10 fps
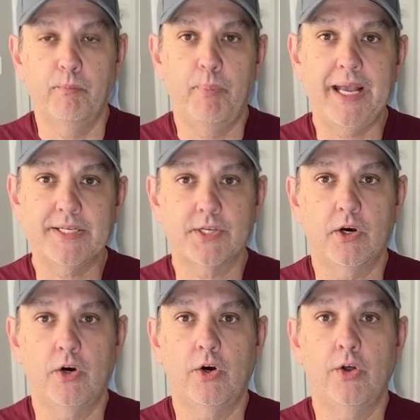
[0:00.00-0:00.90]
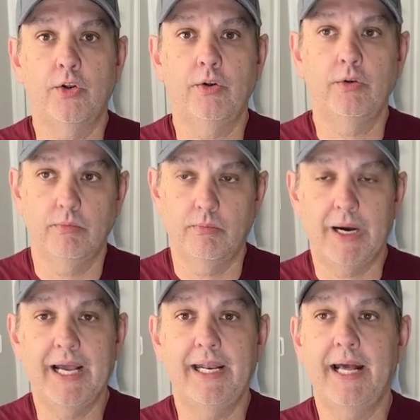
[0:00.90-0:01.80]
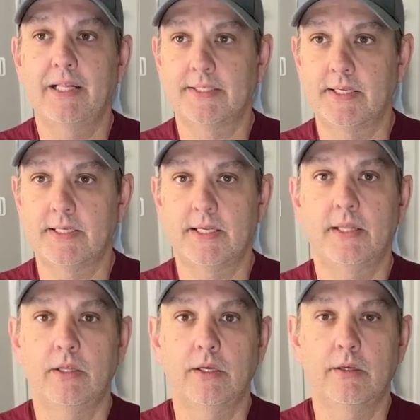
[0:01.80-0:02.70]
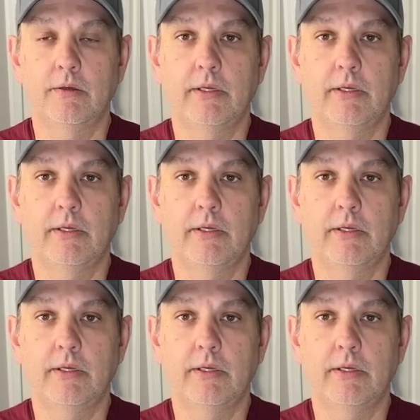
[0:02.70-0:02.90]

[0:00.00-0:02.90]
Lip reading: Based on my analysis and the